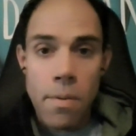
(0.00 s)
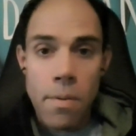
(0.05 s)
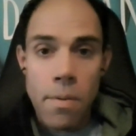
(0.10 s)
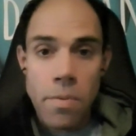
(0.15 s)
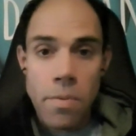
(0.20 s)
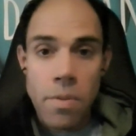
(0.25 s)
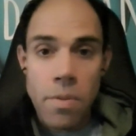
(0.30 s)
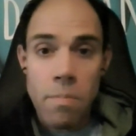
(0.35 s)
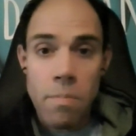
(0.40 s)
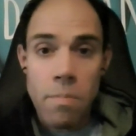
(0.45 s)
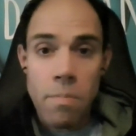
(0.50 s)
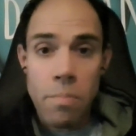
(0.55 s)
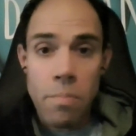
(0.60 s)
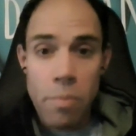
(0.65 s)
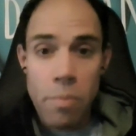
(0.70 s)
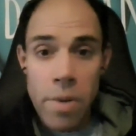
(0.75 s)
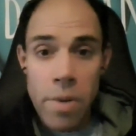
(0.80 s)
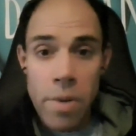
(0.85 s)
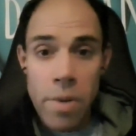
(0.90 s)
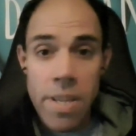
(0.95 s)
some
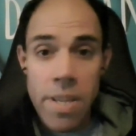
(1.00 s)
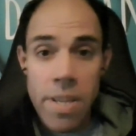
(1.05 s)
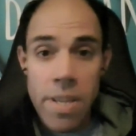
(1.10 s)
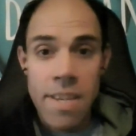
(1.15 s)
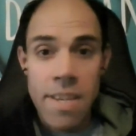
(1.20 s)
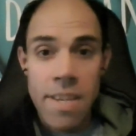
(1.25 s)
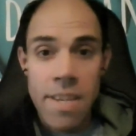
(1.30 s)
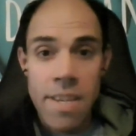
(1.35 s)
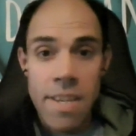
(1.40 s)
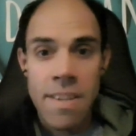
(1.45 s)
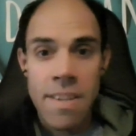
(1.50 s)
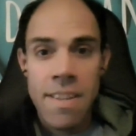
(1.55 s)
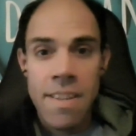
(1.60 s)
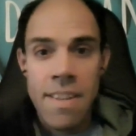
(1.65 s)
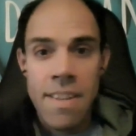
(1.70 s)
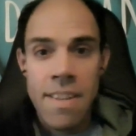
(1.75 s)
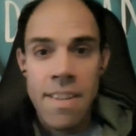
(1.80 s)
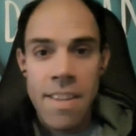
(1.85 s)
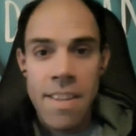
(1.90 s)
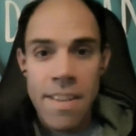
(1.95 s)
pretty,
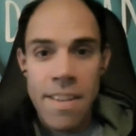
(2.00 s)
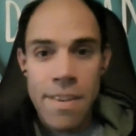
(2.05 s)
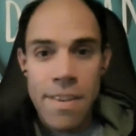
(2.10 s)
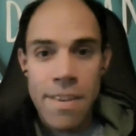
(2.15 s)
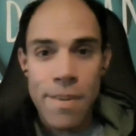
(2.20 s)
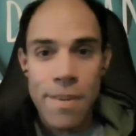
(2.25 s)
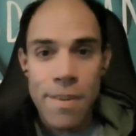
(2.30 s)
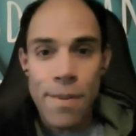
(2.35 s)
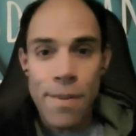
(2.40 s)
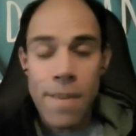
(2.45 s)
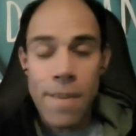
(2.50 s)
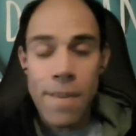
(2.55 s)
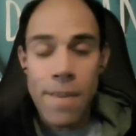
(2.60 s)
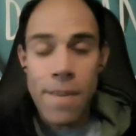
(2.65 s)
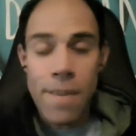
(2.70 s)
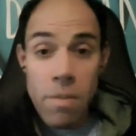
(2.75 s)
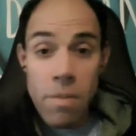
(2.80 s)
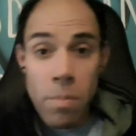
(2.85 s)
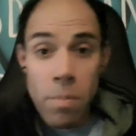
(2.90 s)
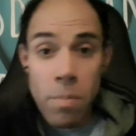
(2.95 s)

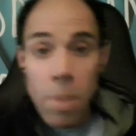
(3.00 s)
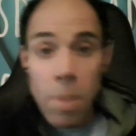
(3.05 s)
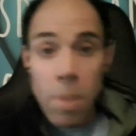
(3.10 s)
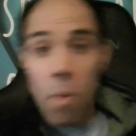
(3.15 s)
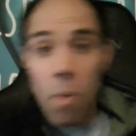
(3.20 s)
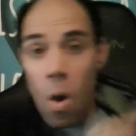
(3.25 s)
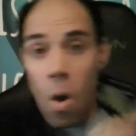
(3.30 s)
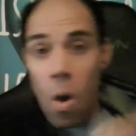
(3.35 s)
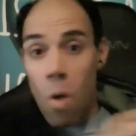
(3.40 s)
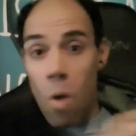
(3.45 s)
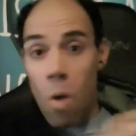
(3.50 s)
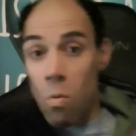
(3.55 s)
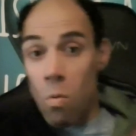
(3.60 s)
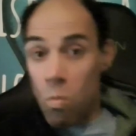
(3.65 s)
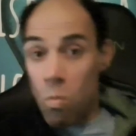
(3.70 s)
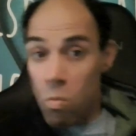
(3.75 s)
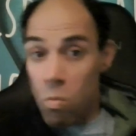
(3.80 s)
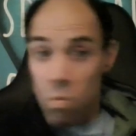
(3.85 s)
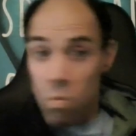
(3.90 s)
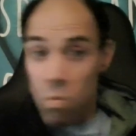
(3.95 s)
evil people
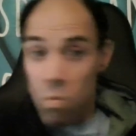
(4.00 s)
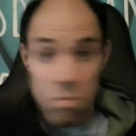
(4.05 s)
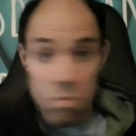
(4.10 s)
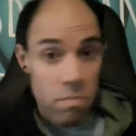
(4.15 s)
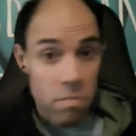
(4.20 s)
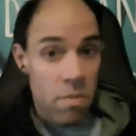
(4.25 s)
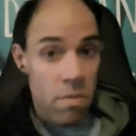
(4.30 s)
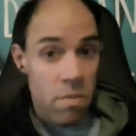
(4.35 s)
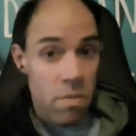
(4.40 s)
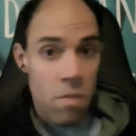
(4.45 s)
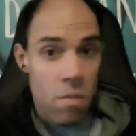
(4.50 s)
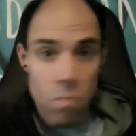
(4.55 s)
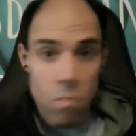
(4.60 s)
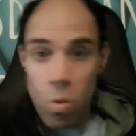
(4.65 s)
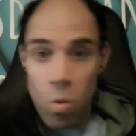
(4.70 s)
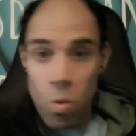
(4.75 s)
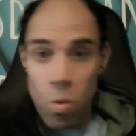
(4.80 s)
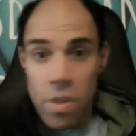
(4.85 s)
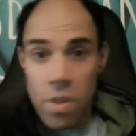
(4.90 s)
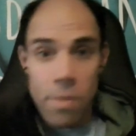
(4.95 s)
are
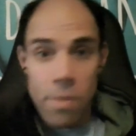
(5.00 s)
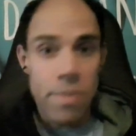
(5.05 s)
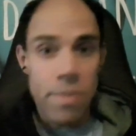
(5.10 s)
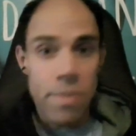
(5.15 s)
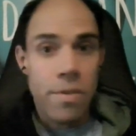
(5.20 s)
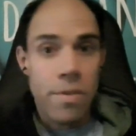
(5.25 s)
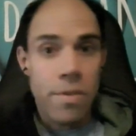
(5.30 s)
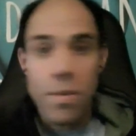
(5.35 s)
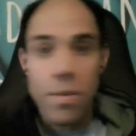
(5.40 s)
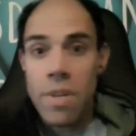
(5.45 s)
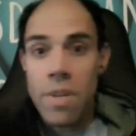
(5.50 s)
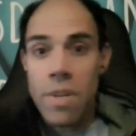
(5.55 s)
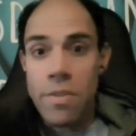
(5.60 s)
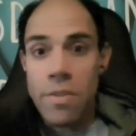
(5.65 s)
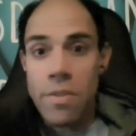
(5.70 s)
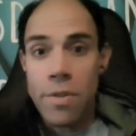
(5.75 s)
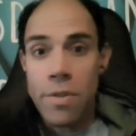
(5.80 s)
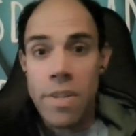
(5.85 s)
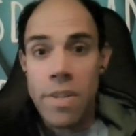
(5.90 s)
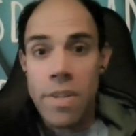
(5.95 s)
ruling, or
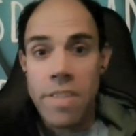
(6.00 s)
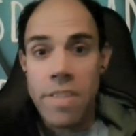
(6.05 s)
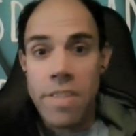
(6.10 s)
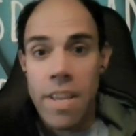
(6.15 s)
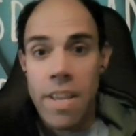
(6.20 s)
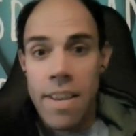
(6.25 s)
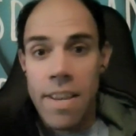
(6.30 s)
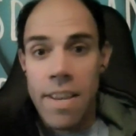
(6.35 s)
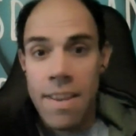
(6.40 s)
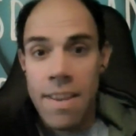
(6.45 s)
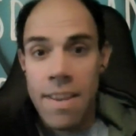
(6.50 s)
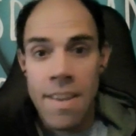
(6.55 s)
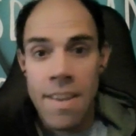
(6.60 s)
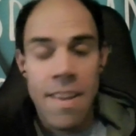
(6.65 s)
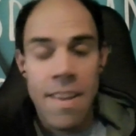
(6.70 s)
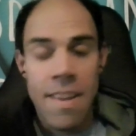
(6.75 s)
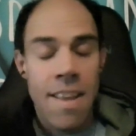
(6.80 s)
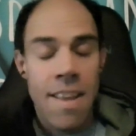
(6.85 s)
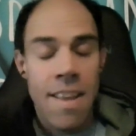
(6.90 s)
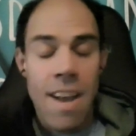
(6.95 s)
should I say,
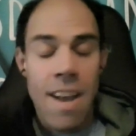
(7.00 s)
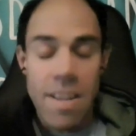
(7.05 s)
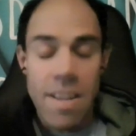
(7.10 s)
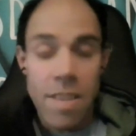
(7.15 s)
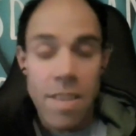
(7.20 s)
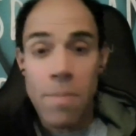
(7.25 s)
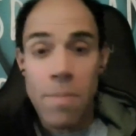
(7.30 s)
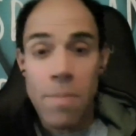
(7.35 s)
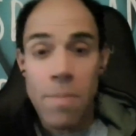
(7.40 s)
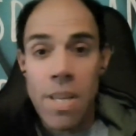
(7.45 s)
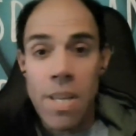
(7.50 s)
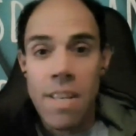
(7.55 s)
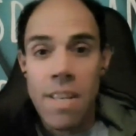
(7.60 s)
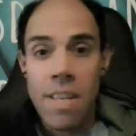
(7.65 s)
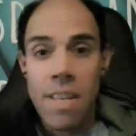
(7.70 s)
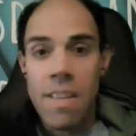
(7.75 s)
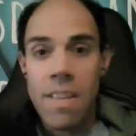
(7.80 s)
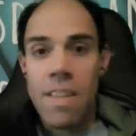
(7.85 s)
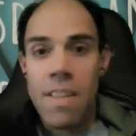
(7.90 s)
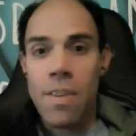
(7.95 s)

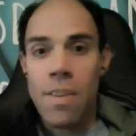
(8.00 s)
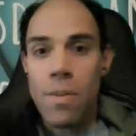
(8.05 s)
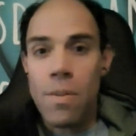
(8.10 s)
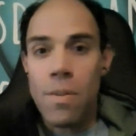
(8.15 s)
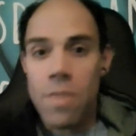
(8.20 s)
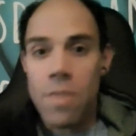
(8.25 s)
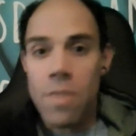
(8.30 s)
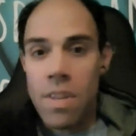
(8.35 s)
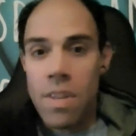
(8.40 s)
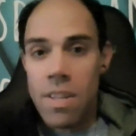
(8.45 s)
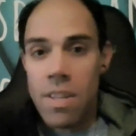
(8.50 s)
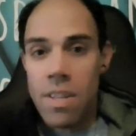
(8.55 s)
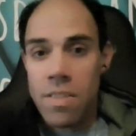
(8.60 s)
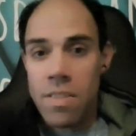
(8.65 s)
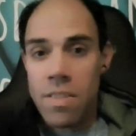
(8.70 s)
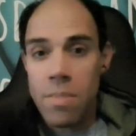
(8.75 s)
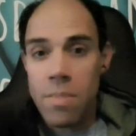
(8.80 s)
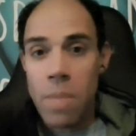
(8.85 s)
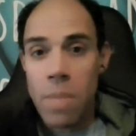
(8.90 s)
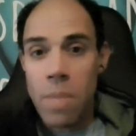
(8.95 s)
attempting,
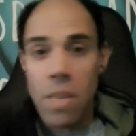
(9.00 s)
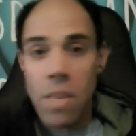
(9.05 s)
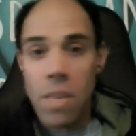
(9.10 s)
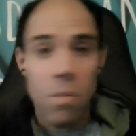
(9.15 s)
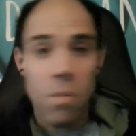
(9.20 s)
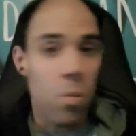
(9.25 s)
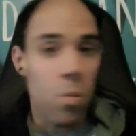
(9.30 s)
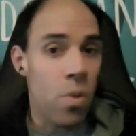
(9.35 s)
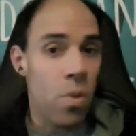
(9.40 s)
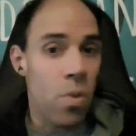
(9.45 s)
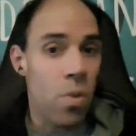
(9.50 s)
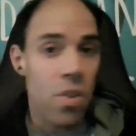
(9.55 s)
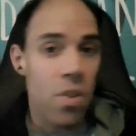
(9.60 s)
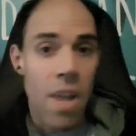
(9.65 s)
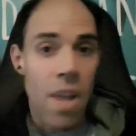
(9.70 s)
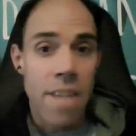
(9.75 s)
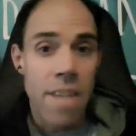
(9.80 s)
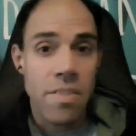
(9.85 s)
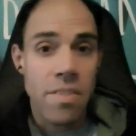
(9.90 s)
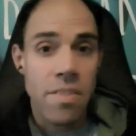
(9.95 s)
to be the ruling
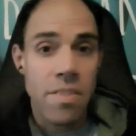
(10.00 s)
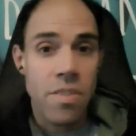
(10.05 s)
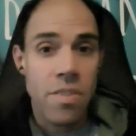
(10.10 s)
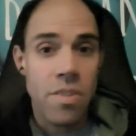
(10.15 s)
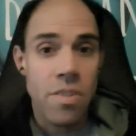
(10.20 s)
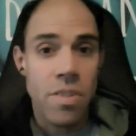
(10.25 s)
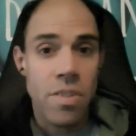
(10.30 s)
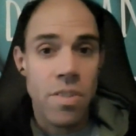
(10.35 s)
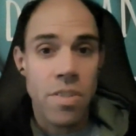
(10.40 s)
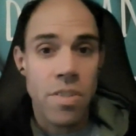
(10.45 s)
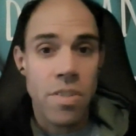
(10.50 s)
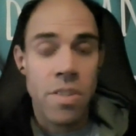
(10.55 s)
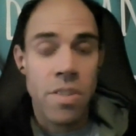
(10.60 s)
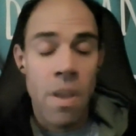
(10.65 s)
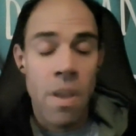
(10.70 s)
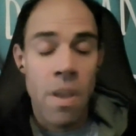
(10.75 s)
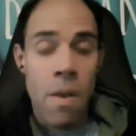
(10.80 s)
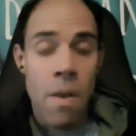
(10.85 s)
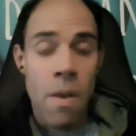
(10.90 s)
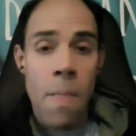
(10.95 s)
class and to just,
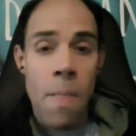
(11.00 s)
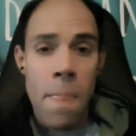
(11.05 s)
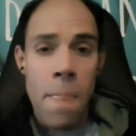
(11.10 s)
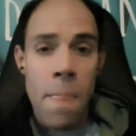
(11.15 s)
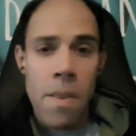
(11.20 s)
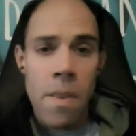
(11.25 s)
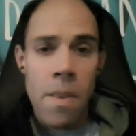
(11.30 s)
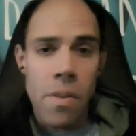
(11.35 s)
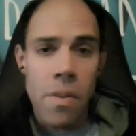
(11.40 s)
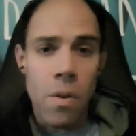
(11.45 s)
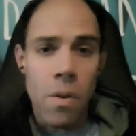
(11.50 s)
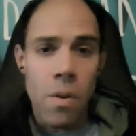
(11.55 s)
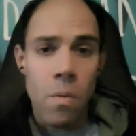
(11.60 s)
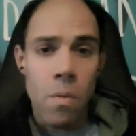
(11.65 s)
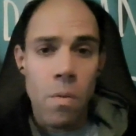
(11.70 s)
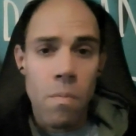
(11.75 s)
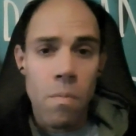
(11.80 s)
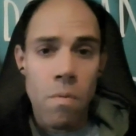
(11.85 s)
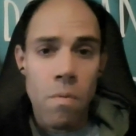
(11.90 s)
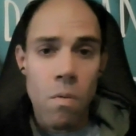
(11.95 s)
you
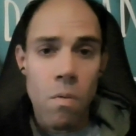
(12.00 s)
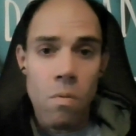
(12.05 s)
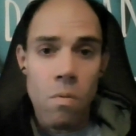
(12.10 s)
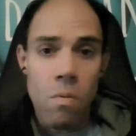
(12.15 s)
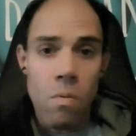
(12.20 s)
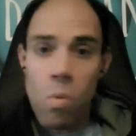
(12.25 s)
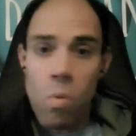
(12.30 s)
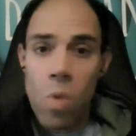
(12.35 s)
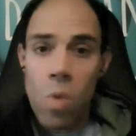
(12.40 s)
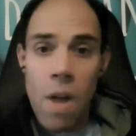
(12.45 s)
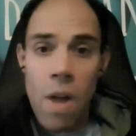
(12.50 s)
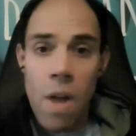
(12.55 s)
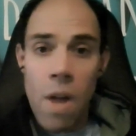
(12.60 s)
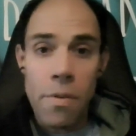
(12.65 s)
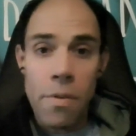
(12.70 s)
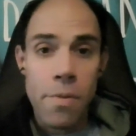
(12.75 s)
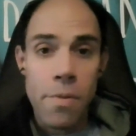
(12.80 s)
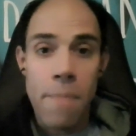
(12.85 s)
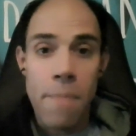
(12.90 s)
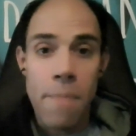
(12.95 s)
know, rule
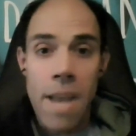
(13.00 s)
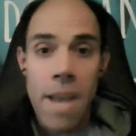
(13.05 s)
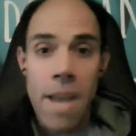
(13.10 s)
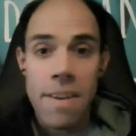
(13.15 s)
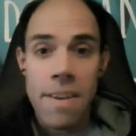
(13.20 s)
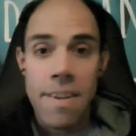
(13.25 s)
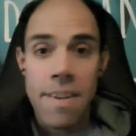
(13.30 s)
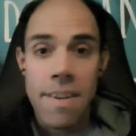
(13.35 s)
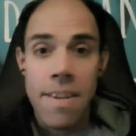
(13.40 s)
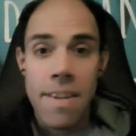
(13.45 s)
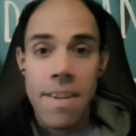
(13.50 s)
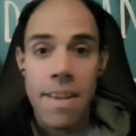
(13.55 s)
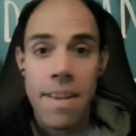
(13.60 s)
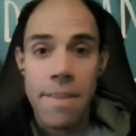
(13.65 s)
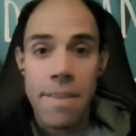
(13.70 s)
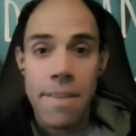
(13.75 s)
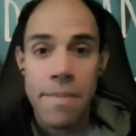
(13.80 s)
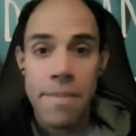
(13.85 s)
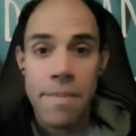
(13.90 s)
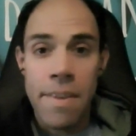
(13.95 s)
out humanity
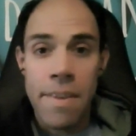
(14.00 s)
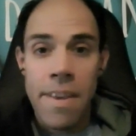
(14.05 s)
and,